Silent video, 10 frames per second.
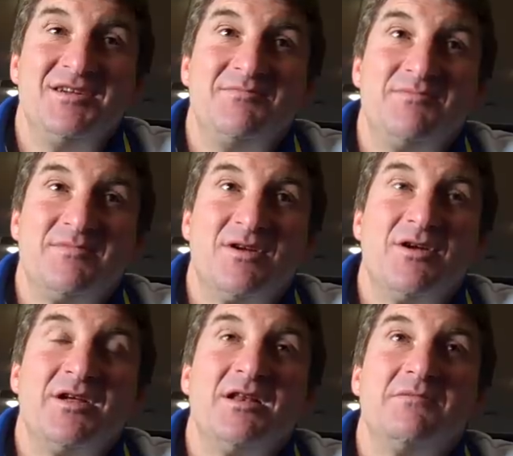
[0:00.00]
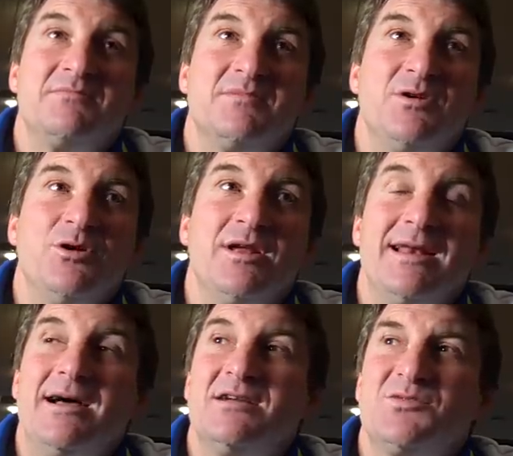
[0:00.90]
He got here
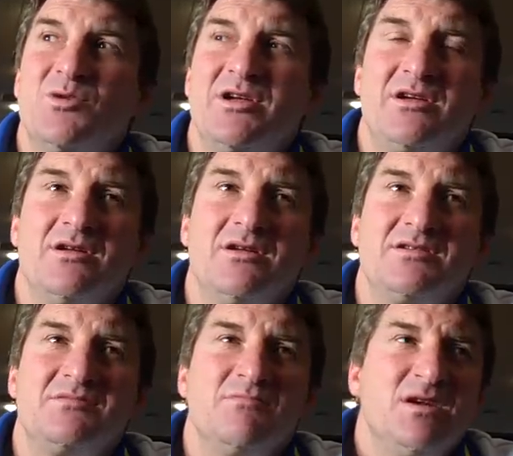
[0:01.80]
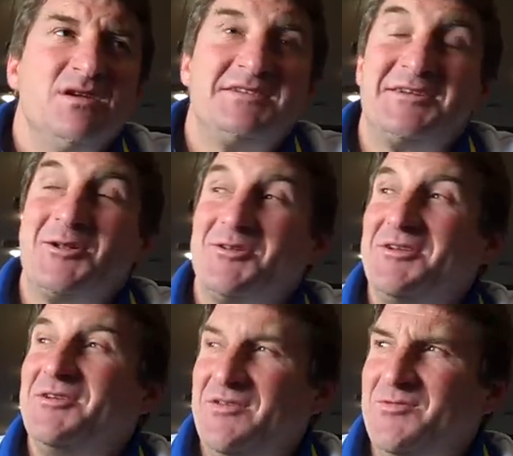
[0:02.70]
early last week and has settled
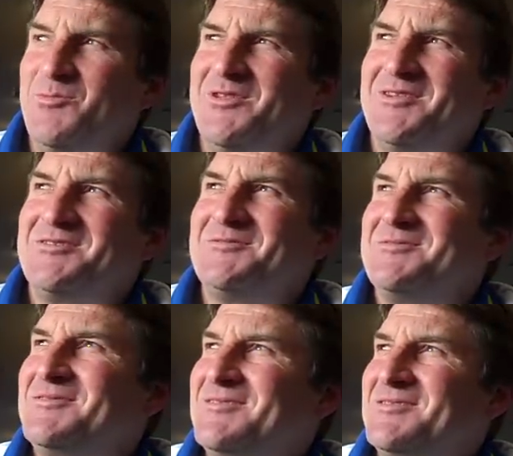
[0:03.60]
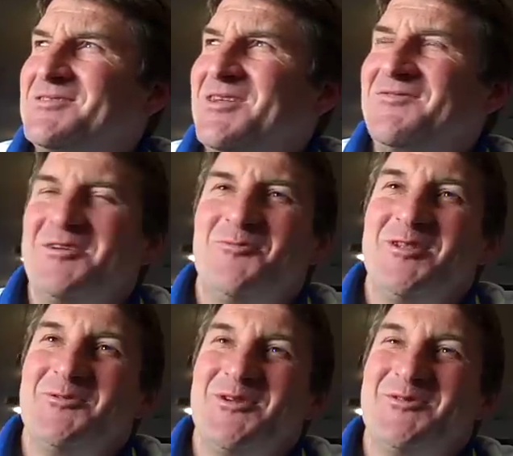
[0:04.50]
in, even with this lovely
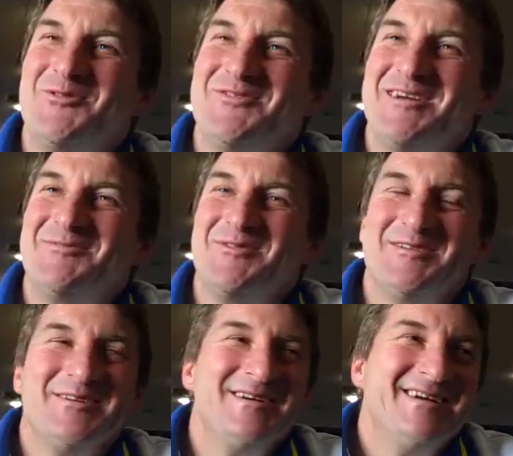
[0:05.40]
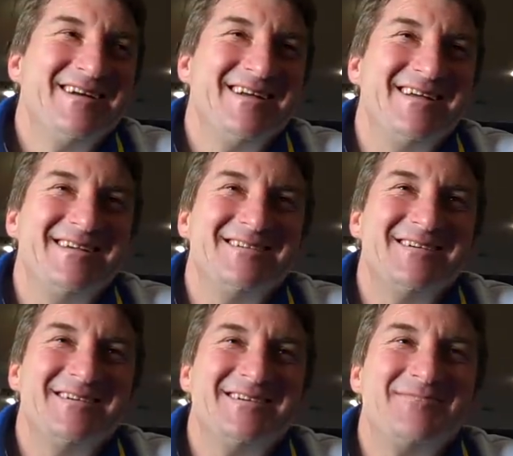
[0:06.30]
weather that we've had. He's
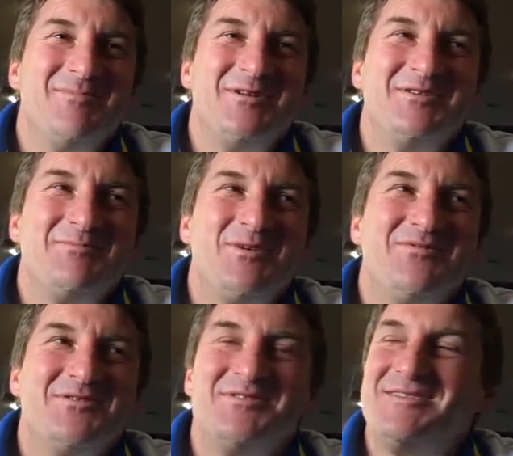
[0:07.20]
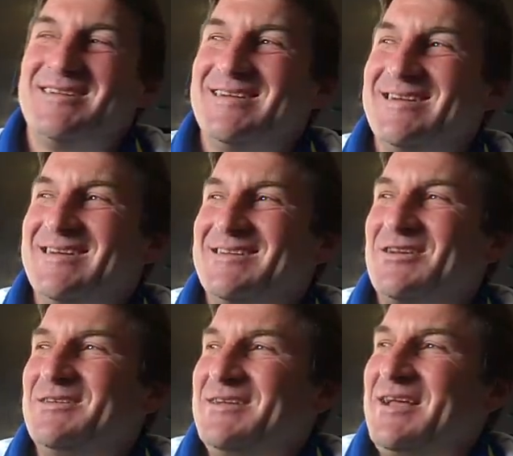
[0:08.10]
a bit of
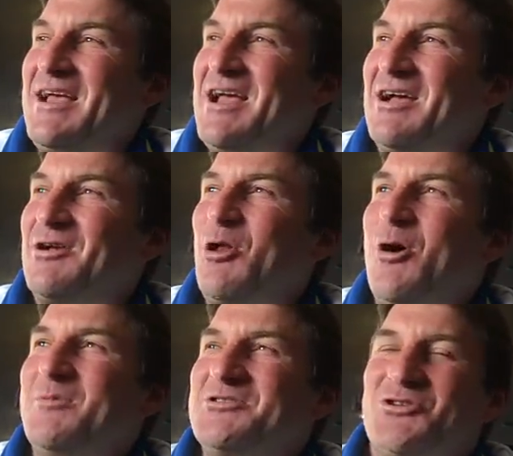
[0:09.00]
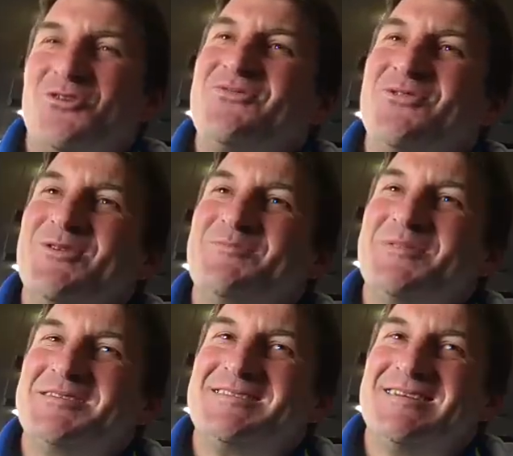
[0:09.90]
a climate shock for him,
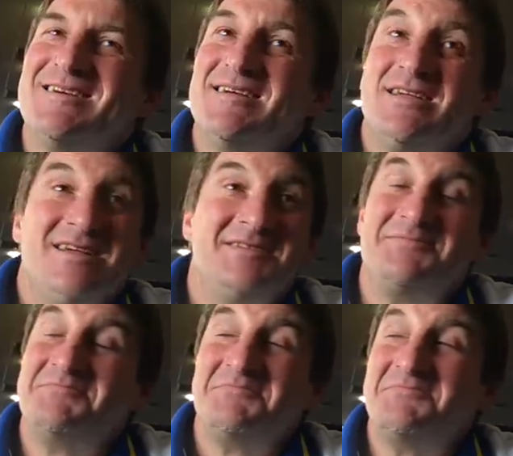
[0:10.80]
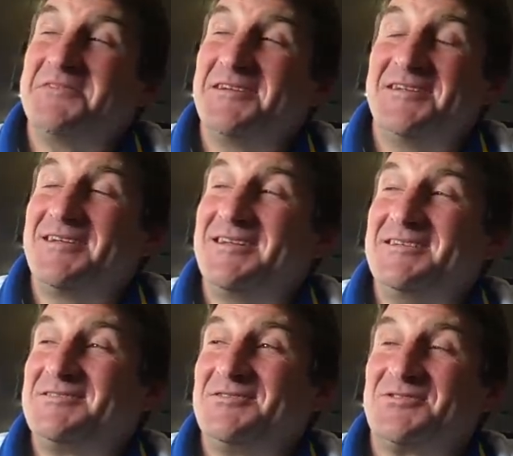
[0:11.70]
but
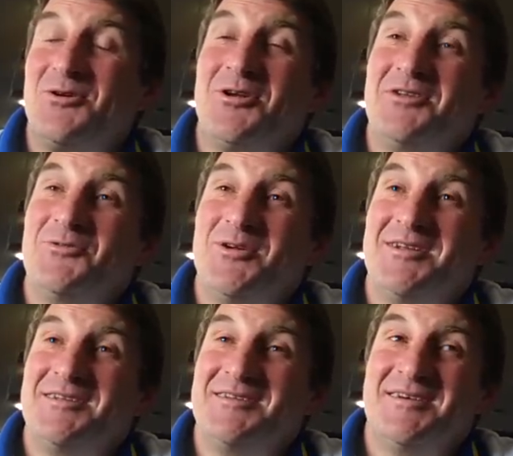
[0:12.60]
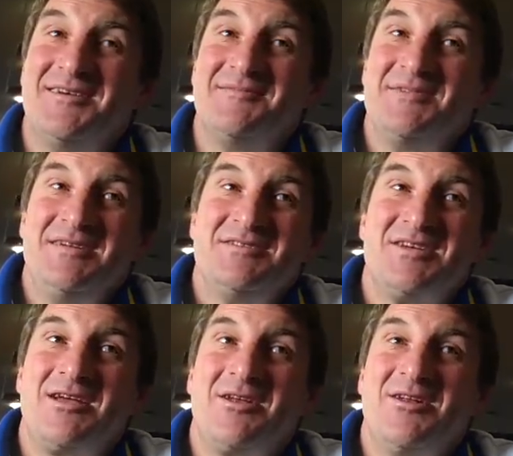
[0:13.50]
he's just got into it and
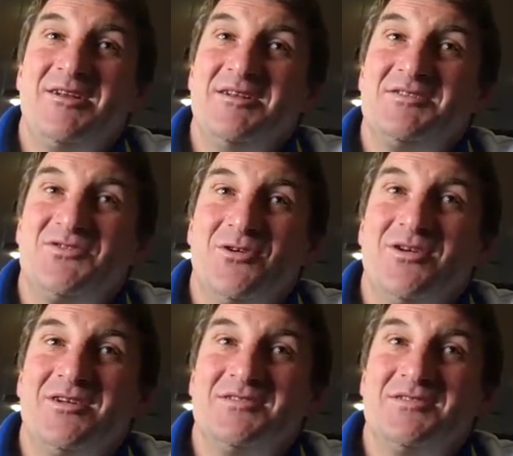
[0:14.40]
taken it in his stride.